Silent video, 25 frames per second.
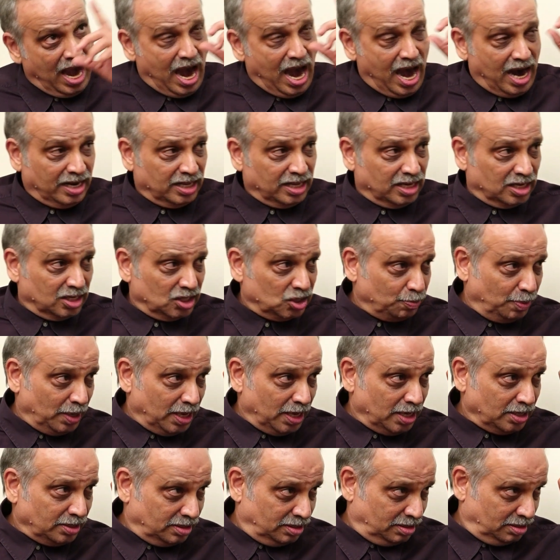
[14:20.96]
And in his
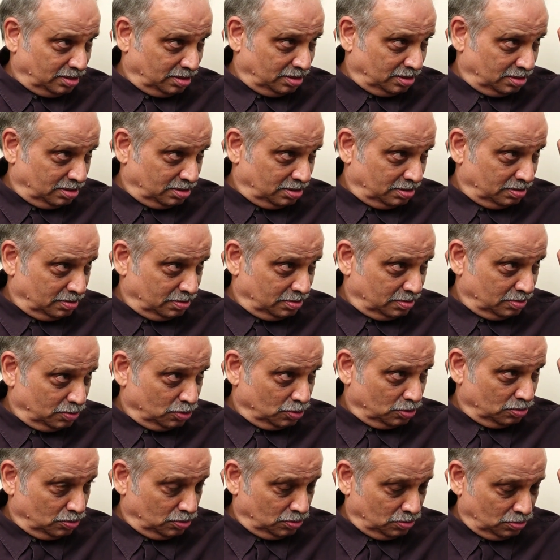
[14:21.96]
place,
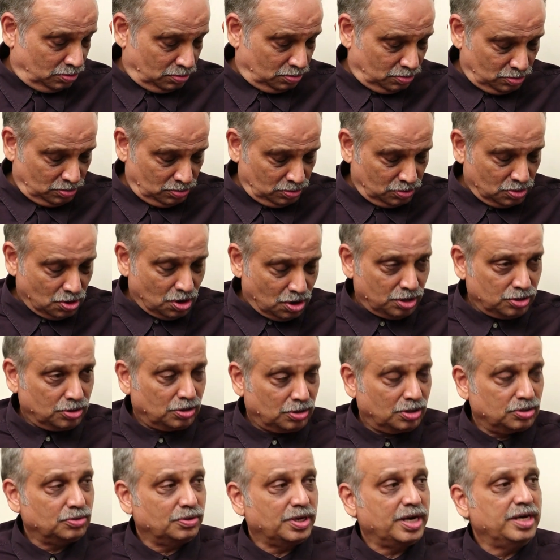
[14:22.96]
God is
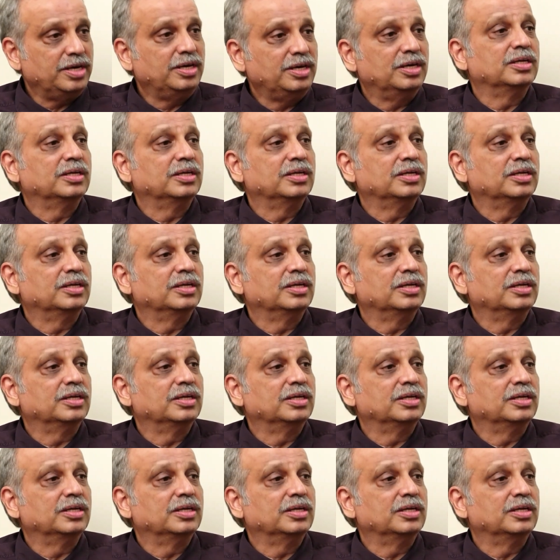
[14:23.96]
also right.